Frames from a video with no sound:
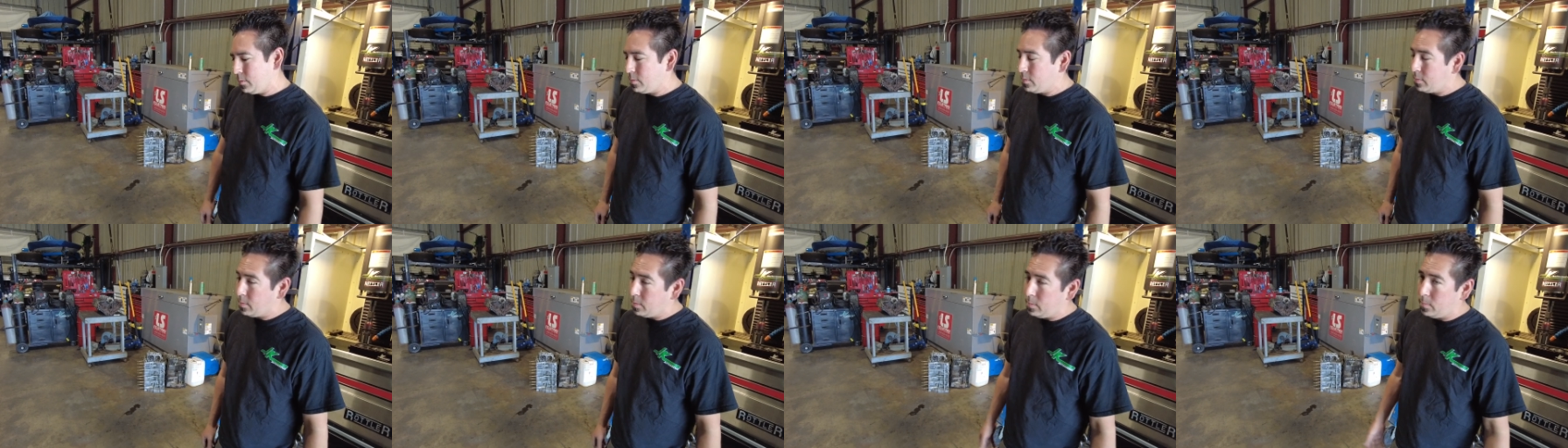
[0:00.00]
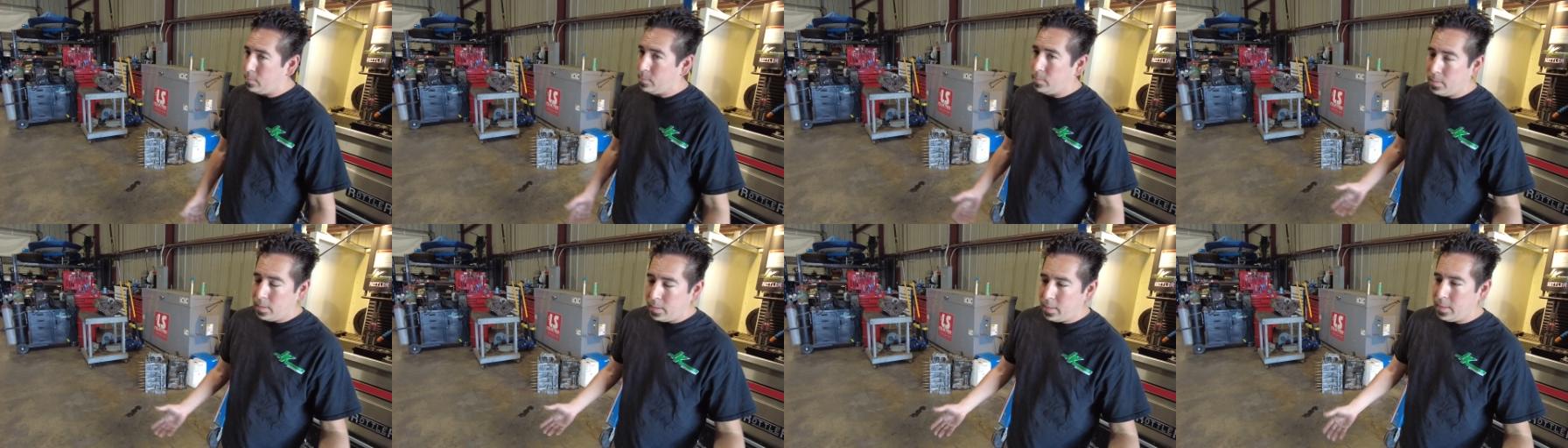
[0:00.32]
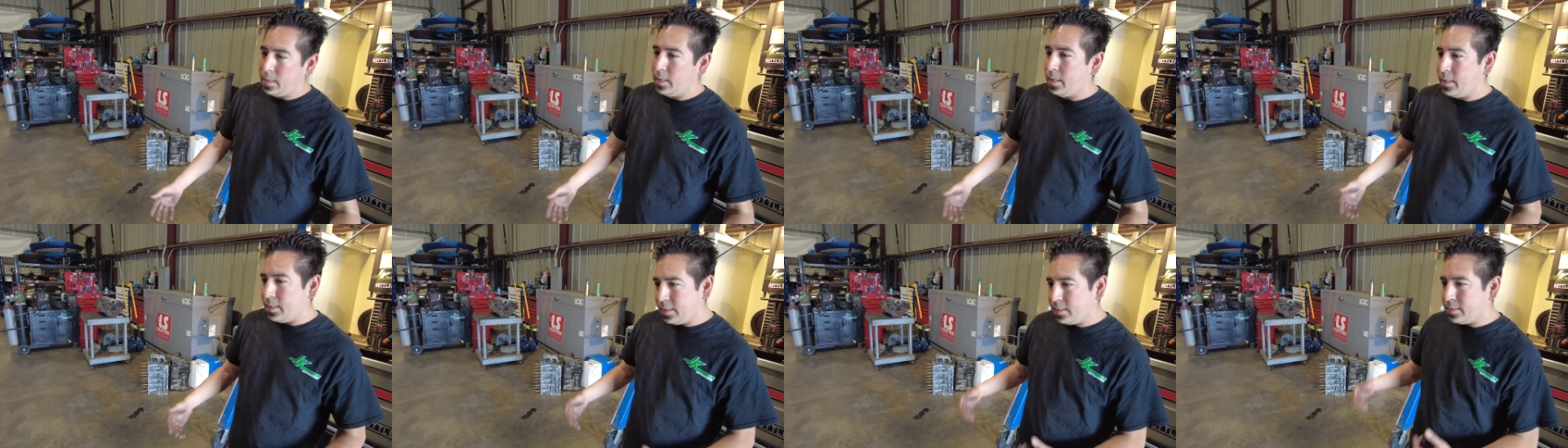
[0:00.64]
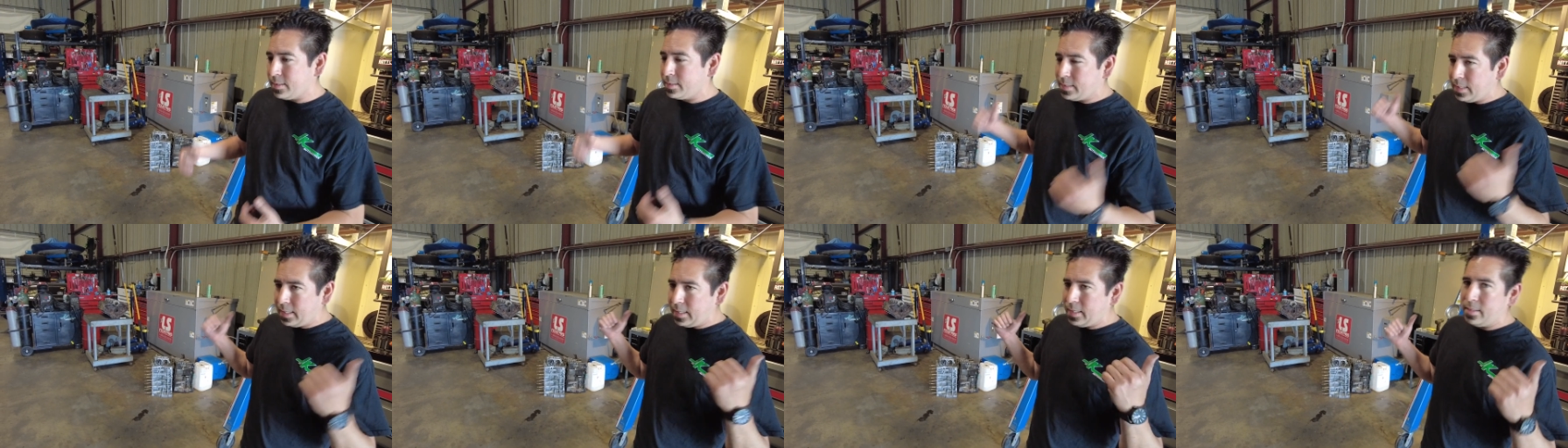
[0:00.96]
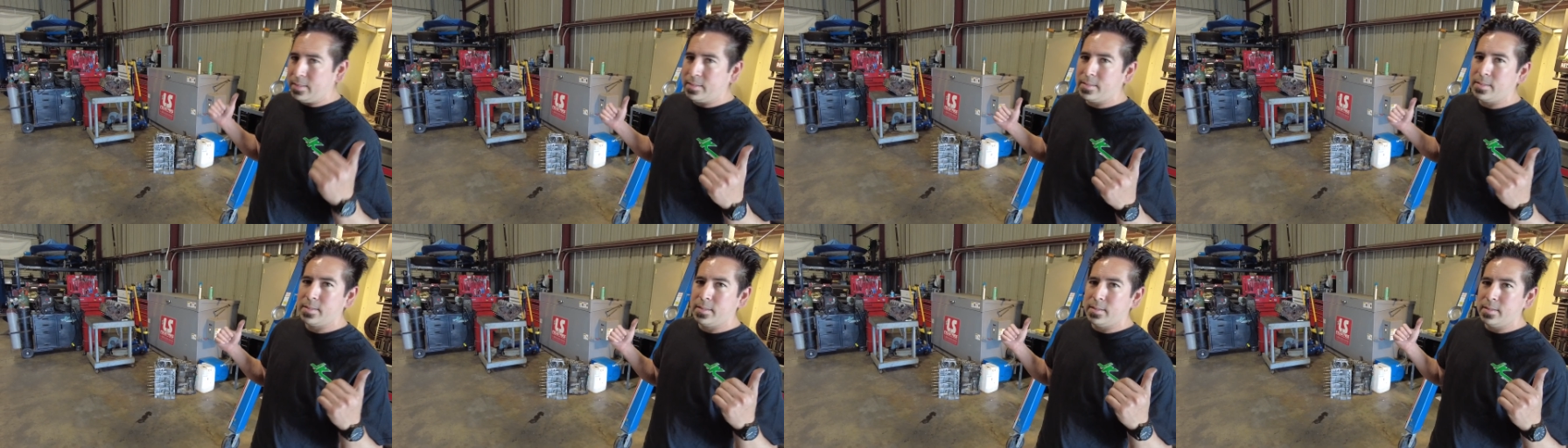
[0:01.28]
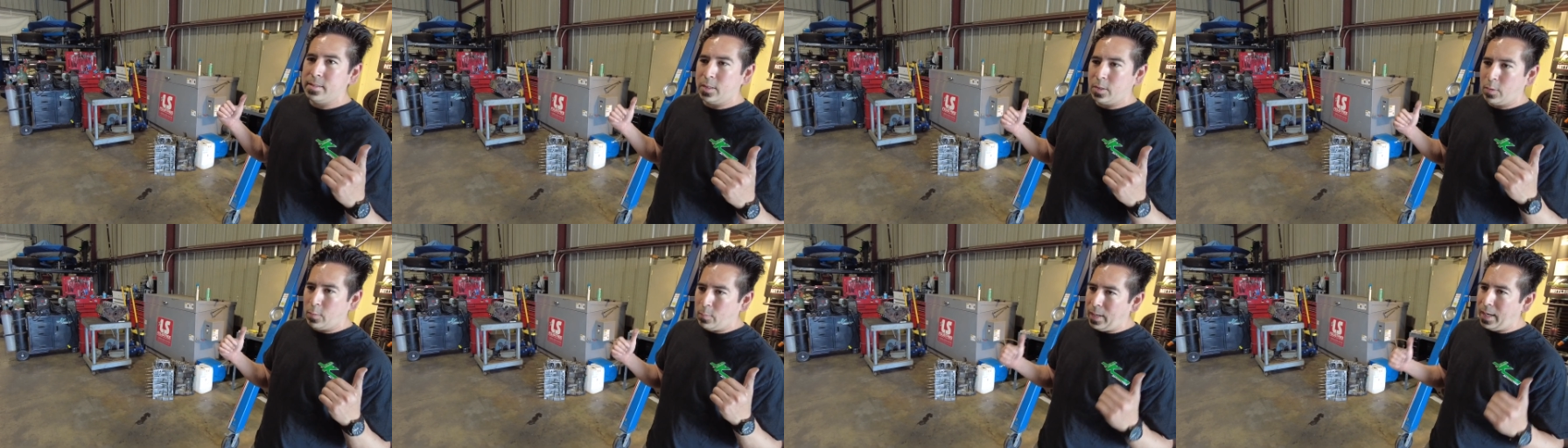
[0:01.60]
So in the sense,
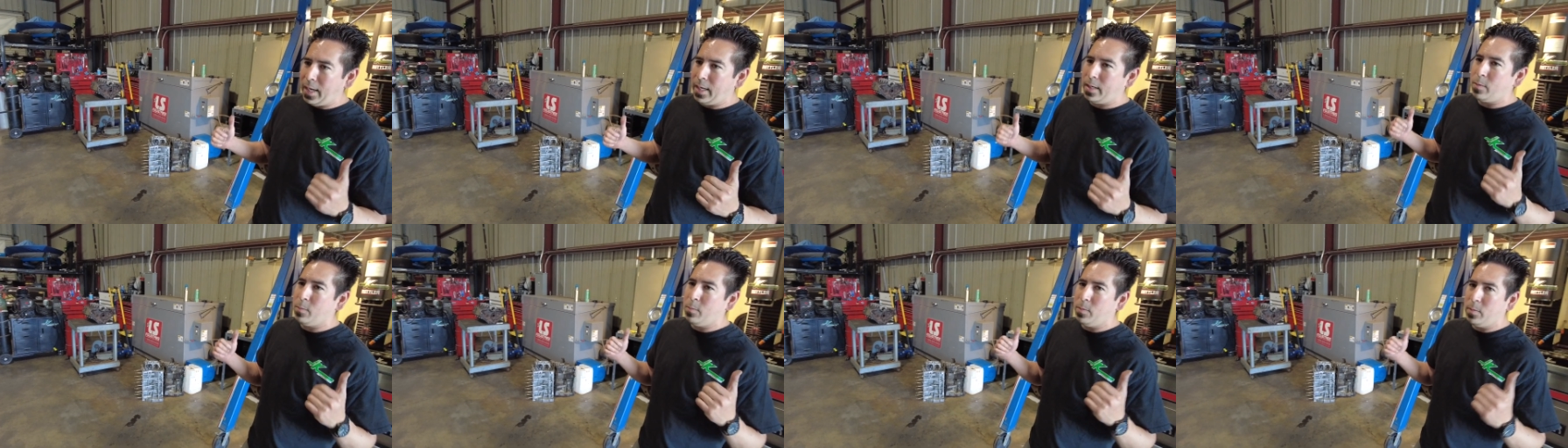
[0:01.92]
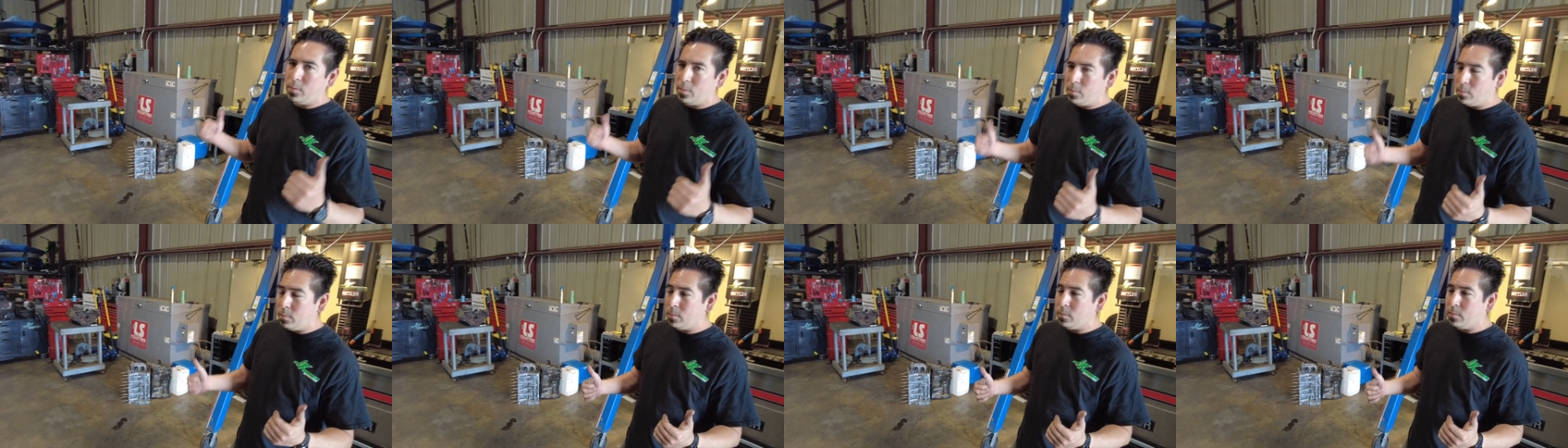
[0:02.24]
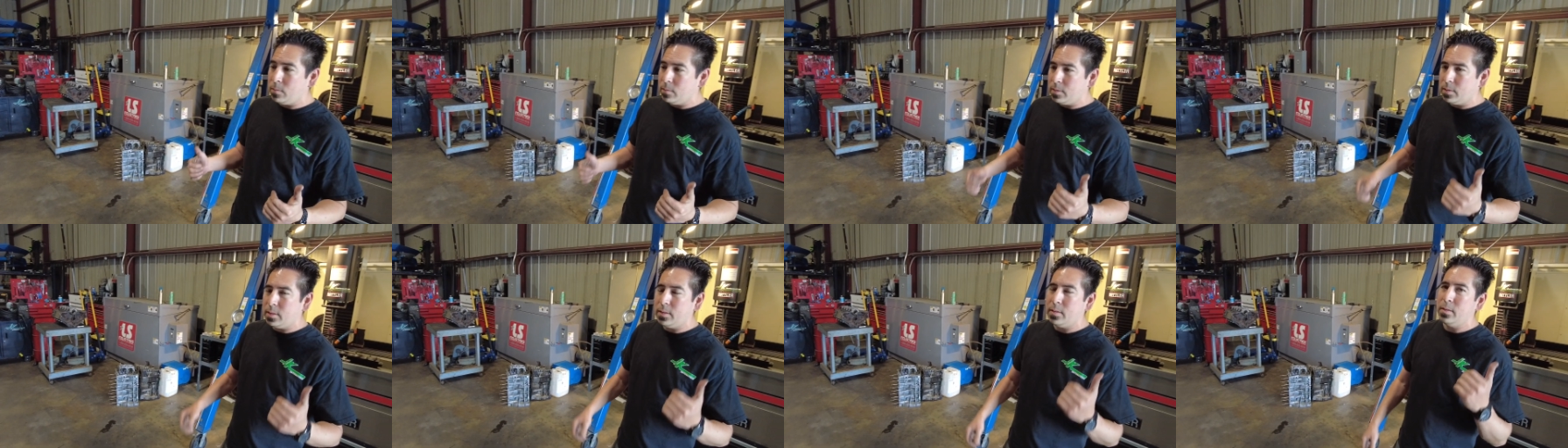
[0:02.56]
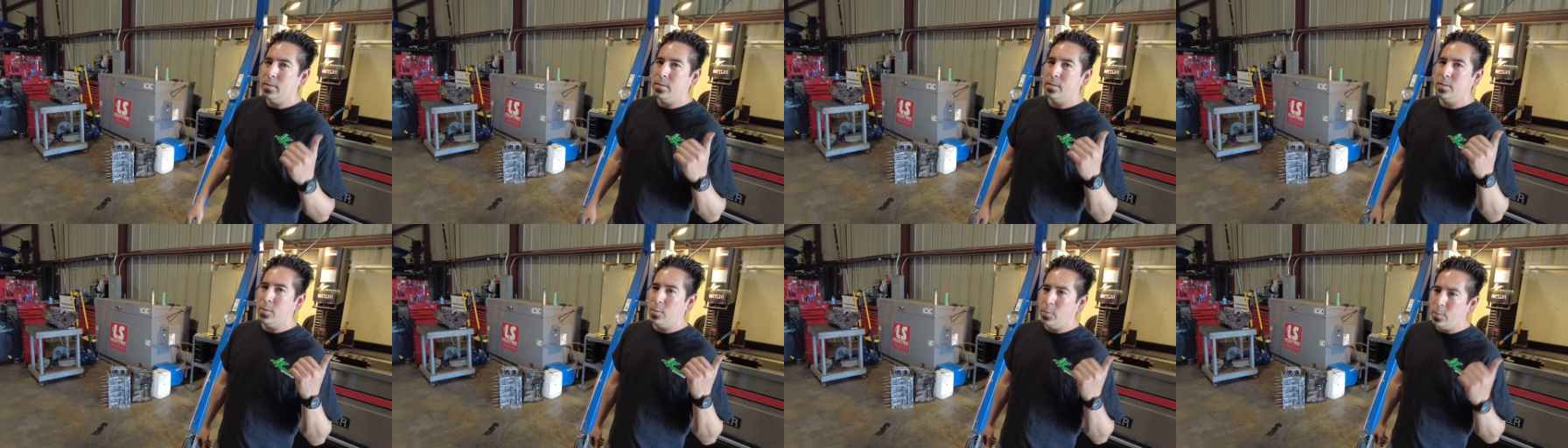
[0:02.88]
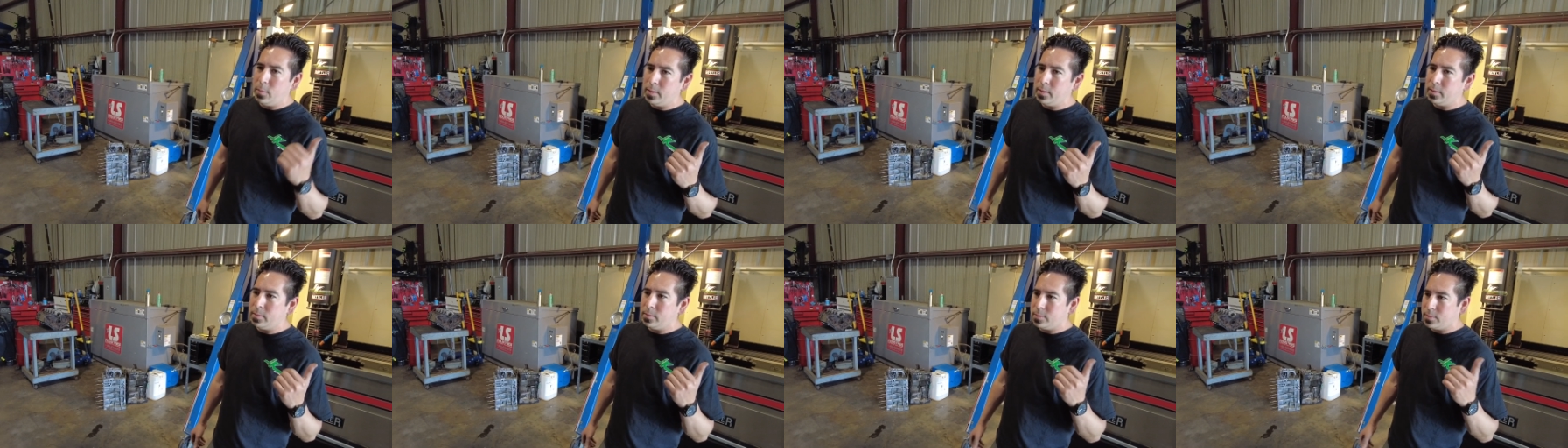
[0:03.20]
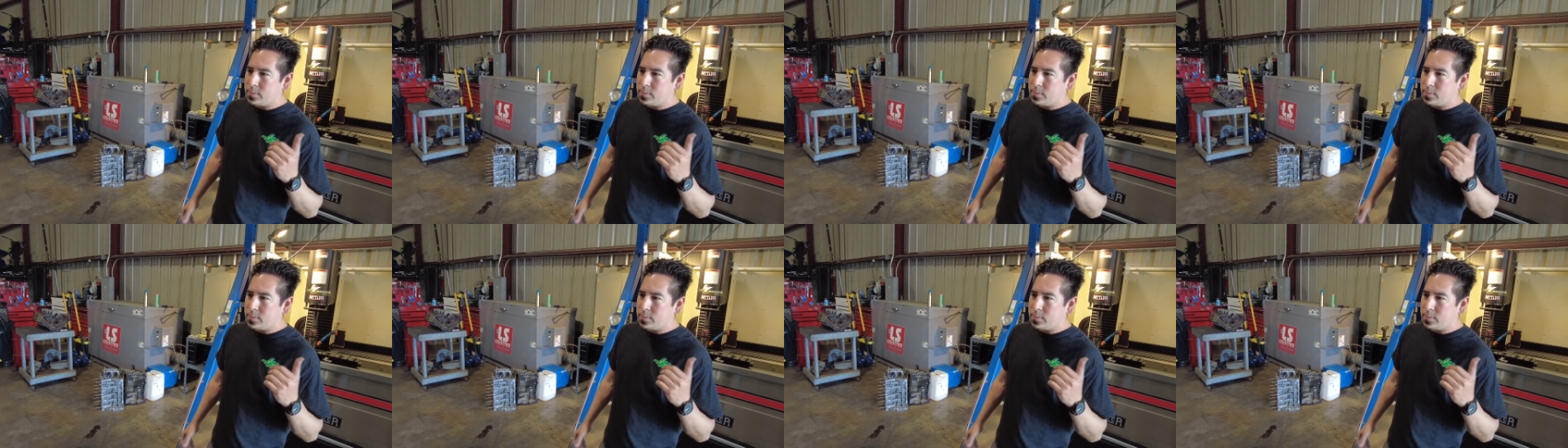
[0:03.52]
the crack will hold the oil.